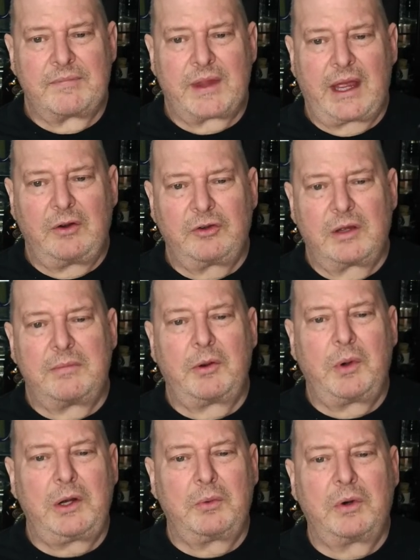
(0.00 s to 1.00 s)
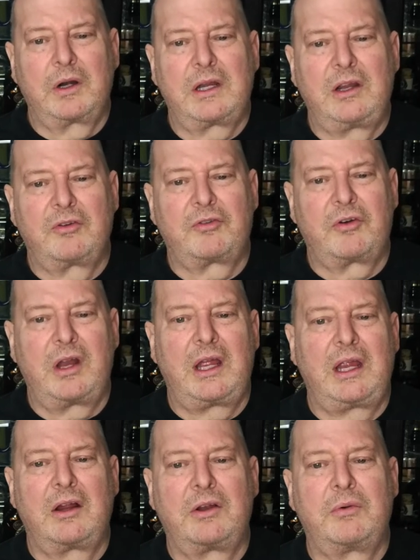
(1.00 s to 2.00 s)
I was on my way to work
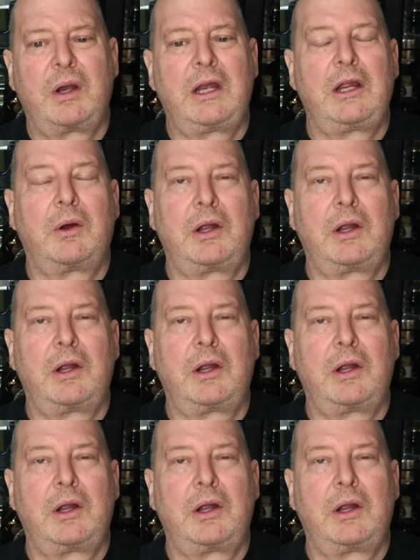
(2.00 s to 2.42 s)
yesterday on the radio.